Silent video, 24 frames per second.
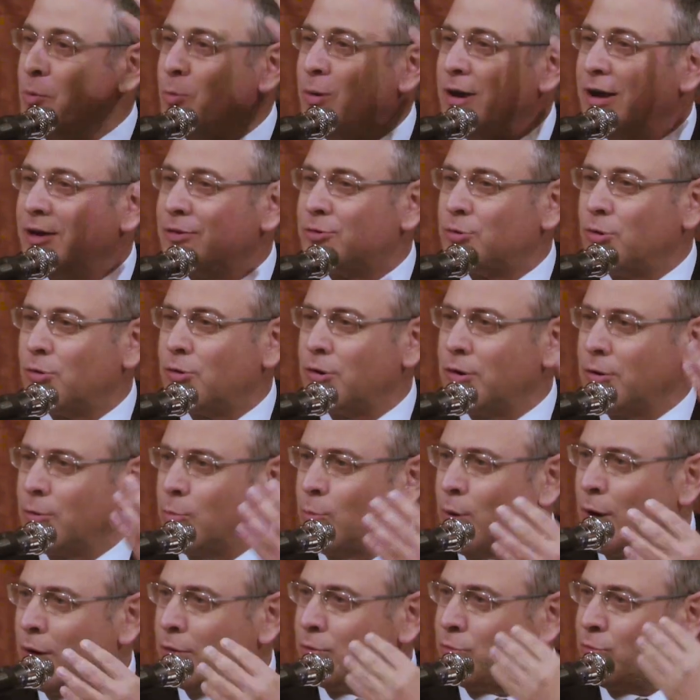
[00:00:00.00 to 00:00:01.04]
we are
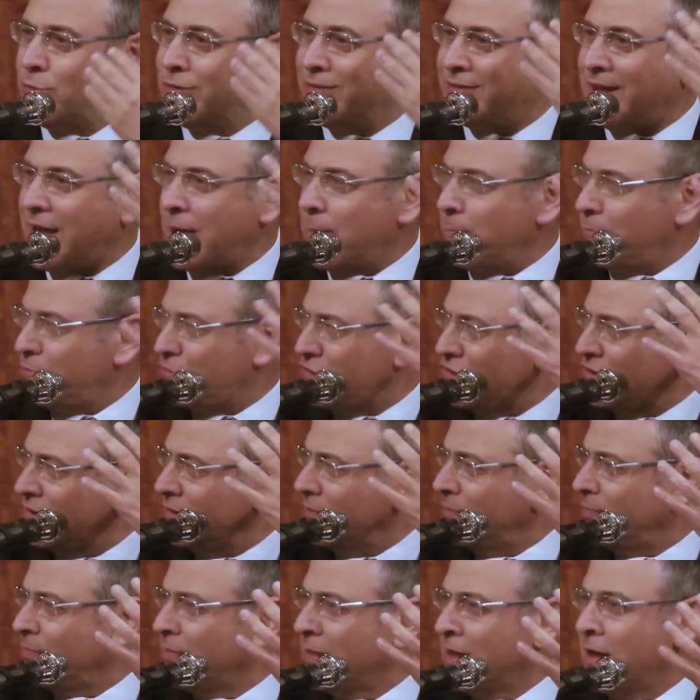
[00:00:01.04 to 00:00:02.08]
talking about
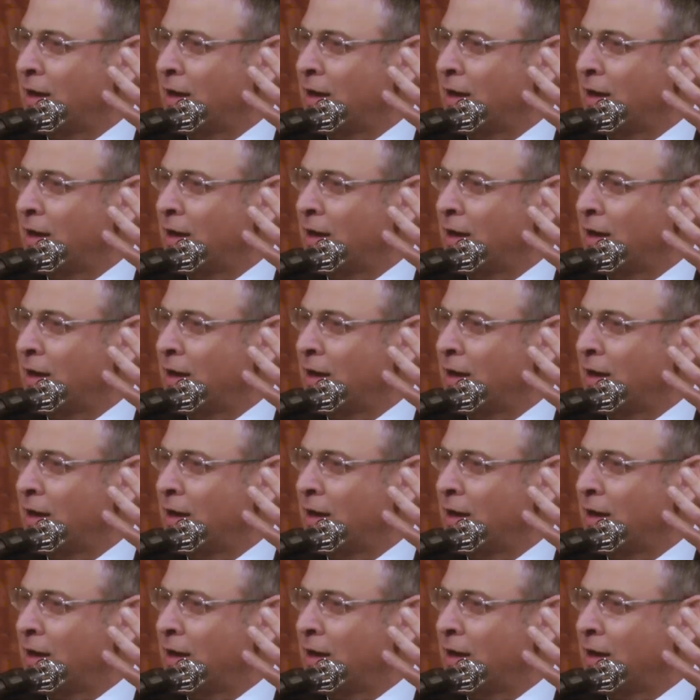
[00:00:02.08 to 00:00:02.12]
redemption.